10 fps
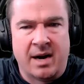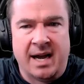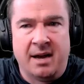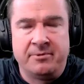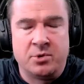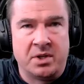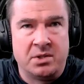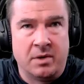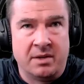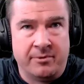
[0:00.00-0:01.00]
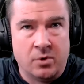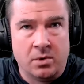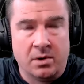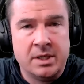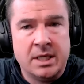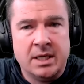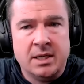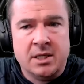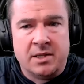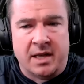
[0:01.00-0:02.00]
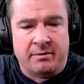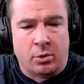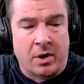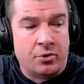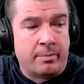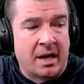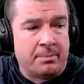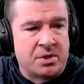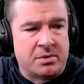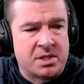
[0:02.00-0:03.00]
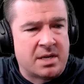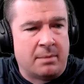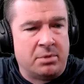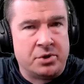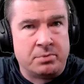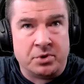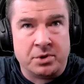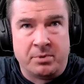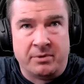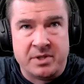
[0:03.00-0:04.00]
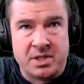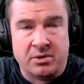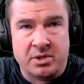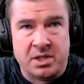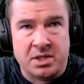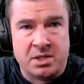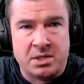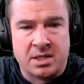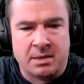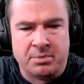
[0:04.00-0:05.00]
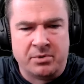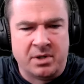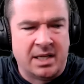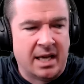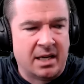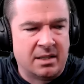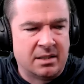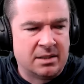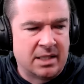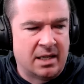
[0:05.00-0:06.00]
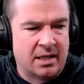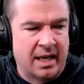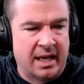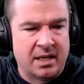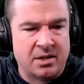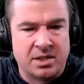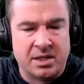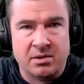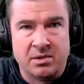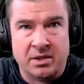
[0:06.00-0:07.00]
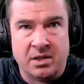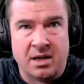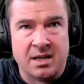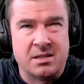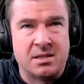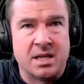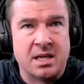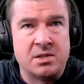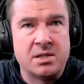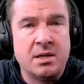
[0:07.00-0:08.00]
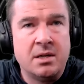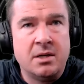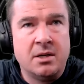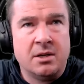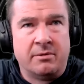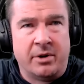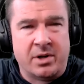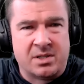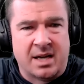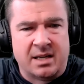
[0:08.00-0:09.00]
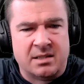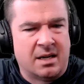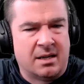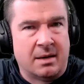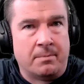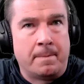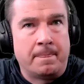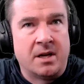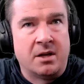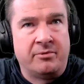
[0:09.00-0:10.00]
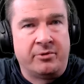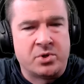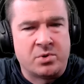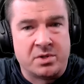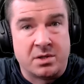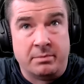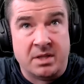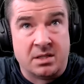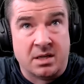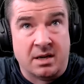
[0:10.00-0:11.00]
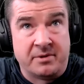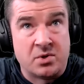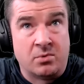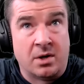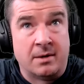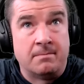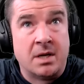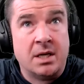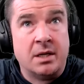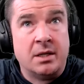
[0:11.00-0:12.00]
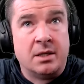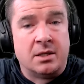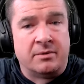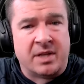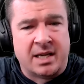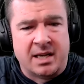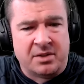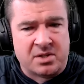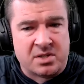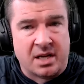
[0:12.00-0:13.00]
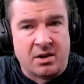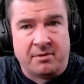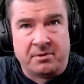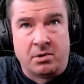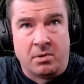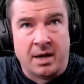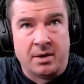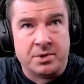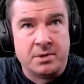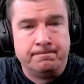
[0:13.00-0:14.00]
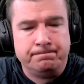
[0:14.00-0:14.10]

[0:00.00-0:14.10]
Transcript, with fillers: half 2024. They have a roadmap to establish multiple facilities, uh, both in Canada uh, and here in the United States. Very exciting time. Uh, the first one's going to be the toughest one. If they can get this thing off the ground